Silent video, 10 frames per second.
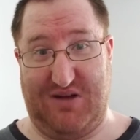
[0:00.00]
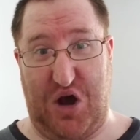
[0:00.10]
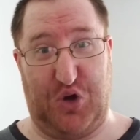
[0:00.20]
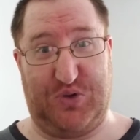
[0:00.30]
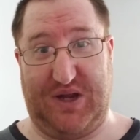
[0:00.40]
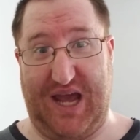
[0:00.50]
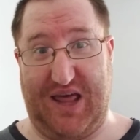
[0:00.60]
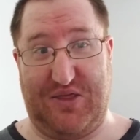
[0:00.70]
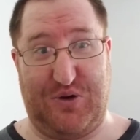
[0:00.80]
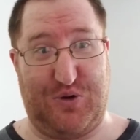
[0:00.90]

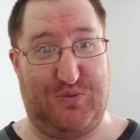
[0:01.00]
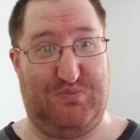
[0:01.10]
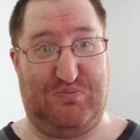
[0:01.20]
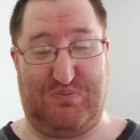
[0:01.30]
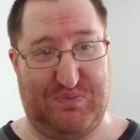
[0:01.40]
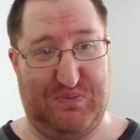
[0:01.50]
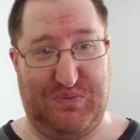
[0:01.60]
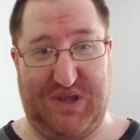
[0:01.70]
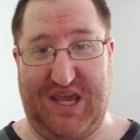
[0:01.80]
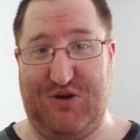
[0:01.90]
altogether,
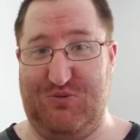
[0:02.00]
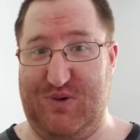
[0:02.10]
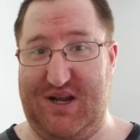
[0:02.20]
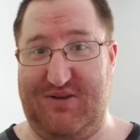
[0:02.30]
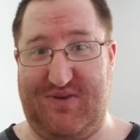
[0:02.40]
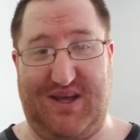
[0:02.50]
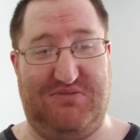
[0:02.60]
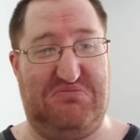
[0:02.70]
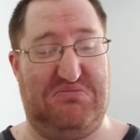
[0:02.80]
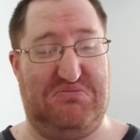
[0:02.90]
get rid of
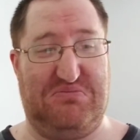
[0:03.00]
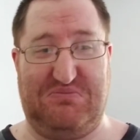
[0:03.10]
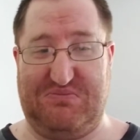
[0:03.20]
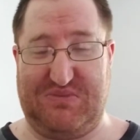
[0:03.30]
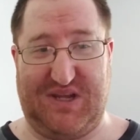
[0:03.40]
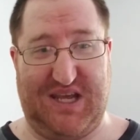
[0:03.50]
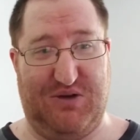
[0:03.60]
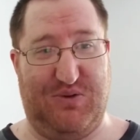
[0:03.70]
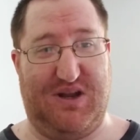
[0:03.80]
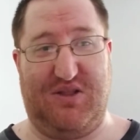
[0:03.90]
it, get
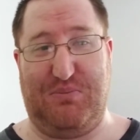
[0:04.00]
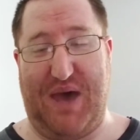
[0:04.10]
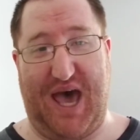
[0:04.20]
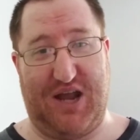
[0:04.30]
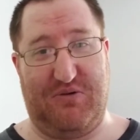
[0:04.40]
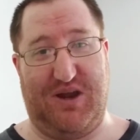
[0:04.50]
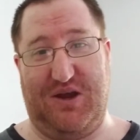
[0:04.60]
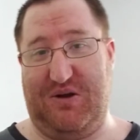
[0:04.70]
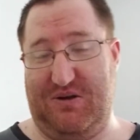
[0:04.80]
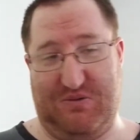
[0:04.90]
rid of the
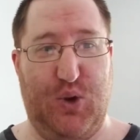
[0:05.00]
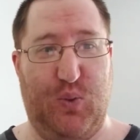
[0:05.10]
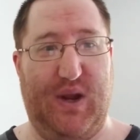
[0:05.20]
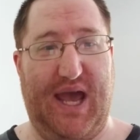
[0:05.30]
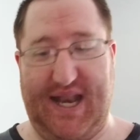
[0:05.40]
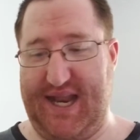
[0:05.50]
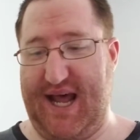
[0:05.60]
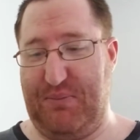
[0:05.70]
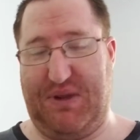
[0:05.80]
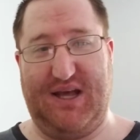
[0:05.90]
battery. We ended
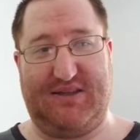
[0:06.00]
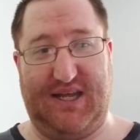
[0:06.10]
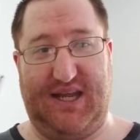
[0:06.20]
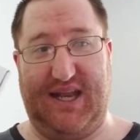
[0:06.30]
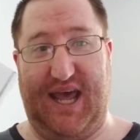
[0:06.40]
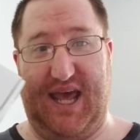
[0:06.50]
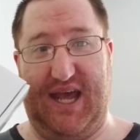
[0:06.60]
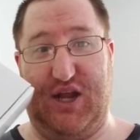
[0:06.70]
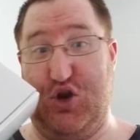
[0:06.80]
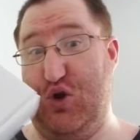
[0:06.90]
up getting
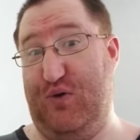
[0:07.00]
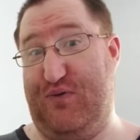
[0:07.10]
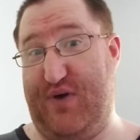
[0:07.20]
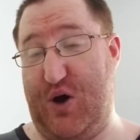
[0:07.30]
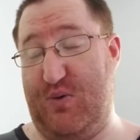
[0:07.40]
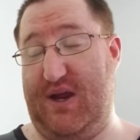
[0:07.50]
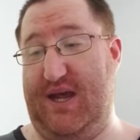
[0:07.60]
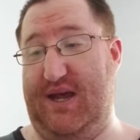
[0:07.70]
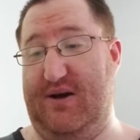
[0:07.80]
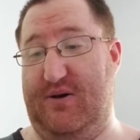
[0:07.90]
a new phone
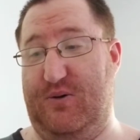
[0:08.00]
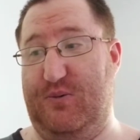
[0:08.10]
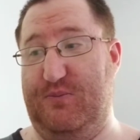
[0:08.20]
here,